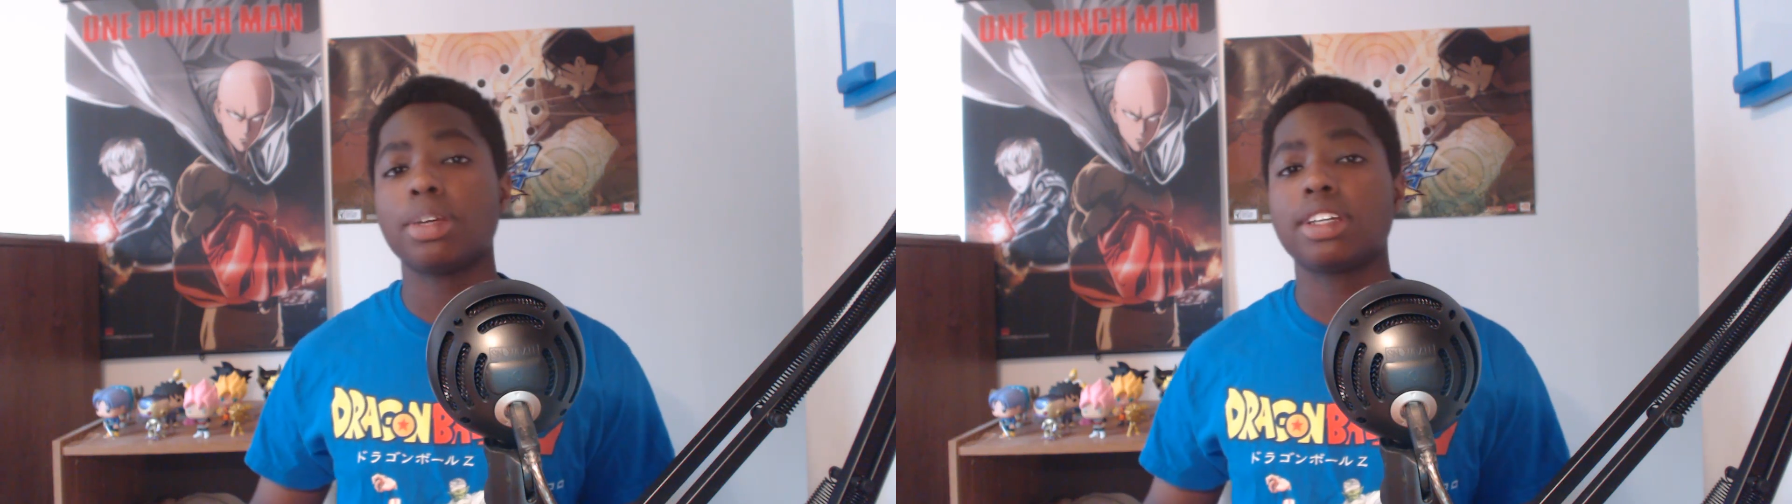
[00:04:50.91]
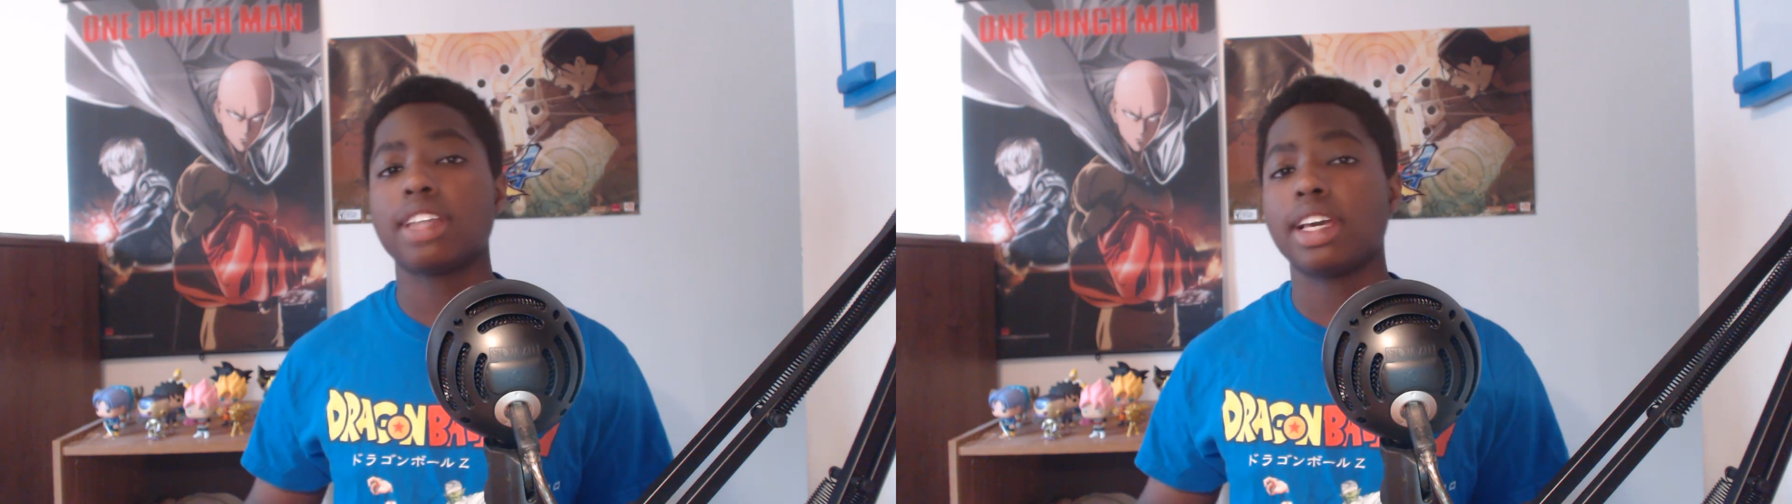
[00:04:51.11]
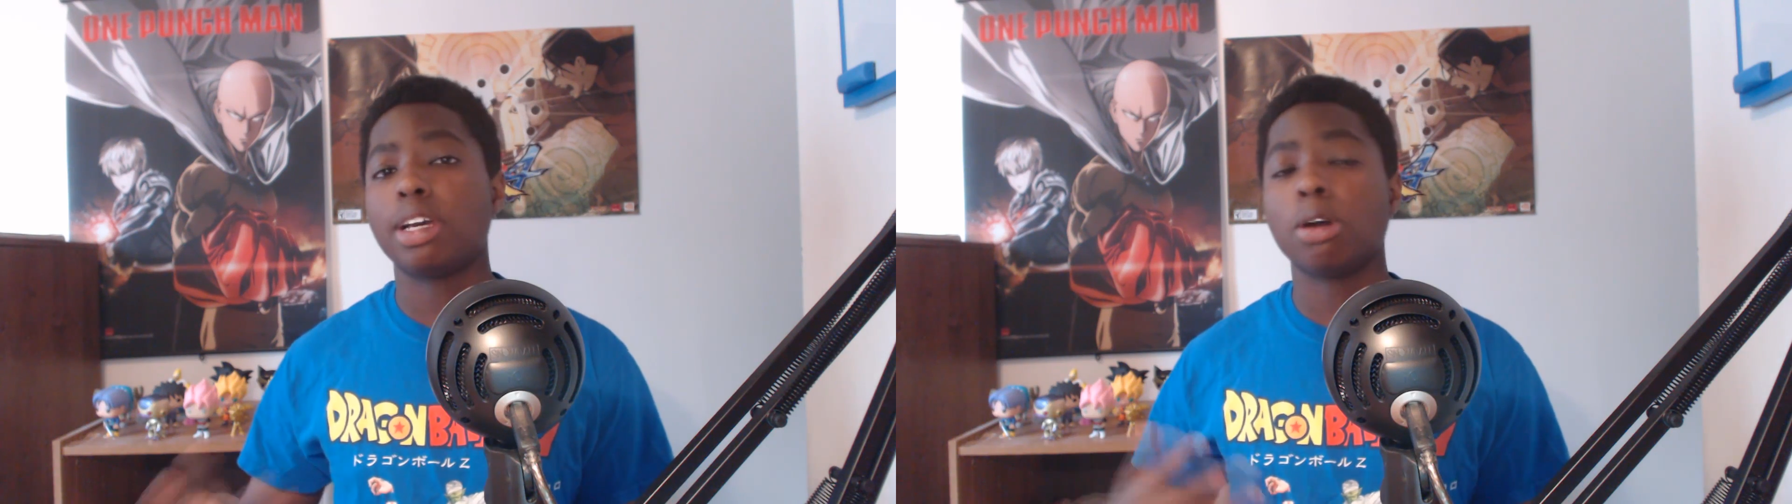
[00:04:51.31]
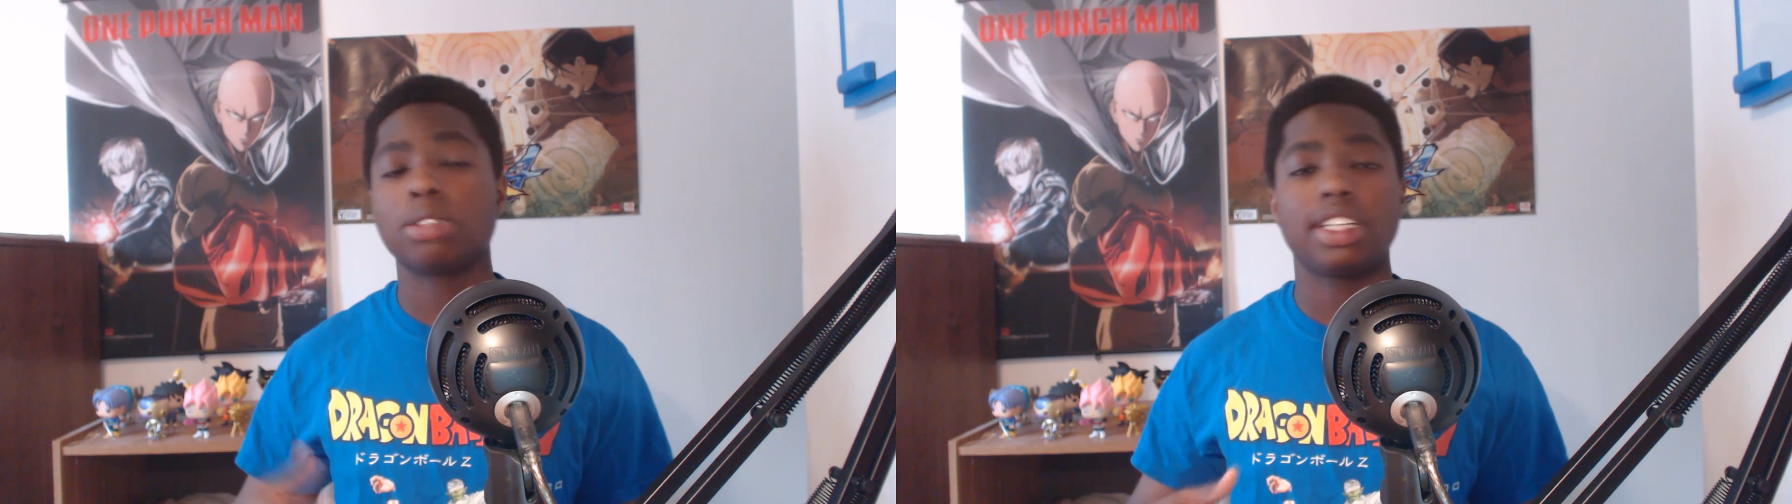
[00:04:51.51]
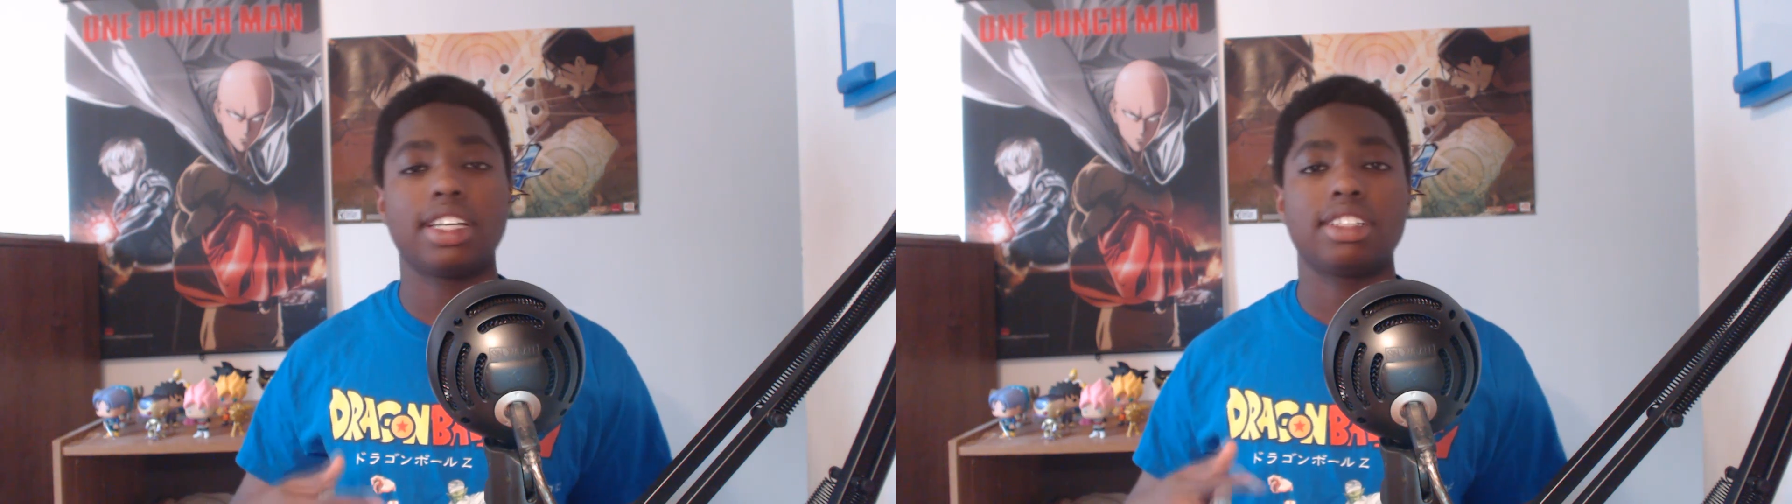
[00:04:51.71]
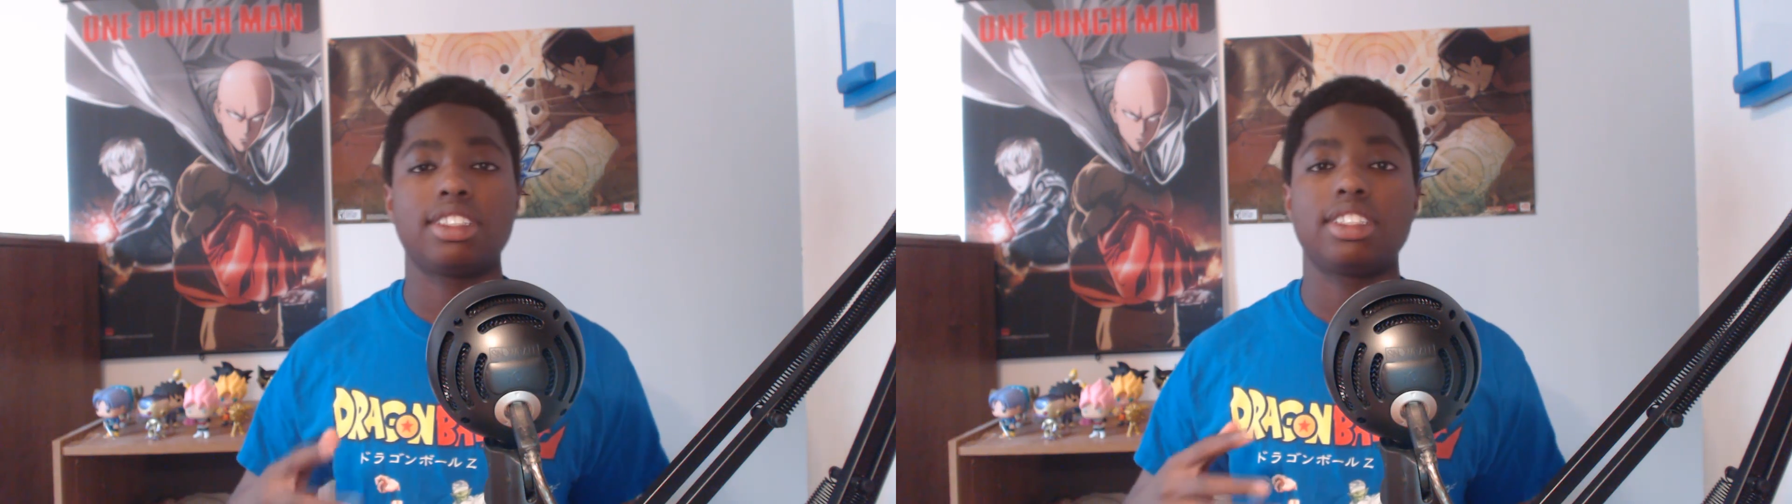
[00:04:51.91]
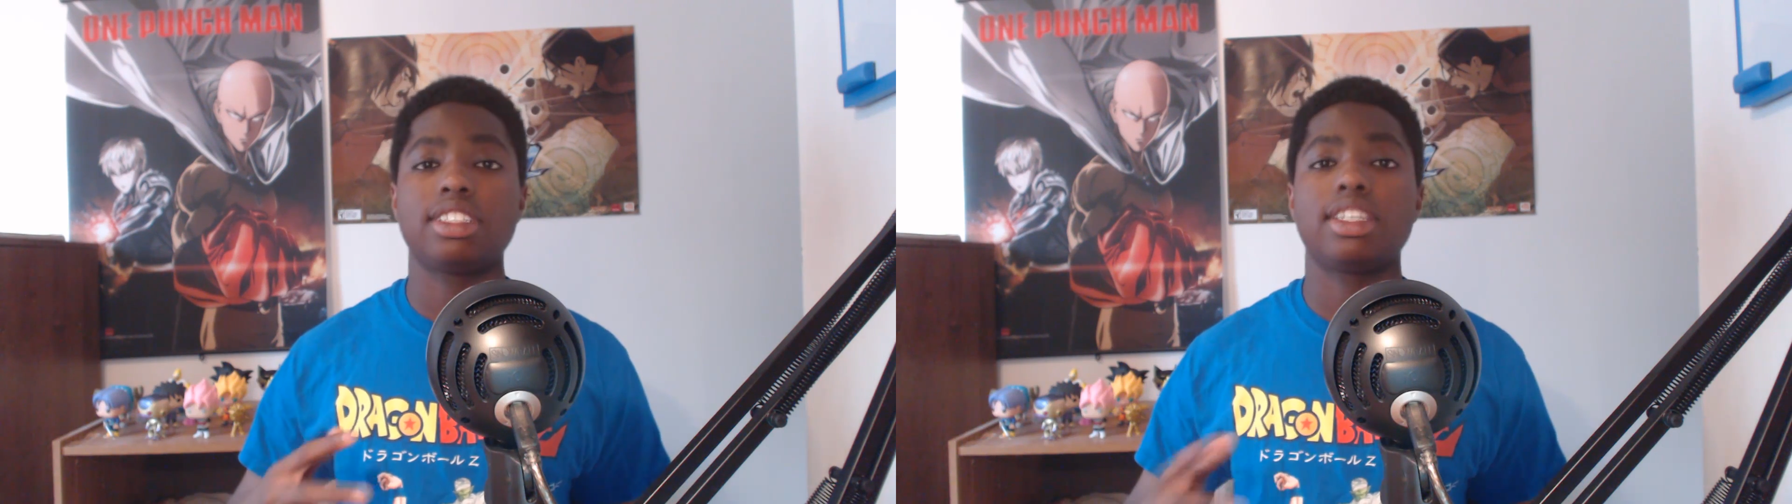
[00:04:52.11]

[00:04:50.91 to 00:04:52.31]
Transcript: because that goes against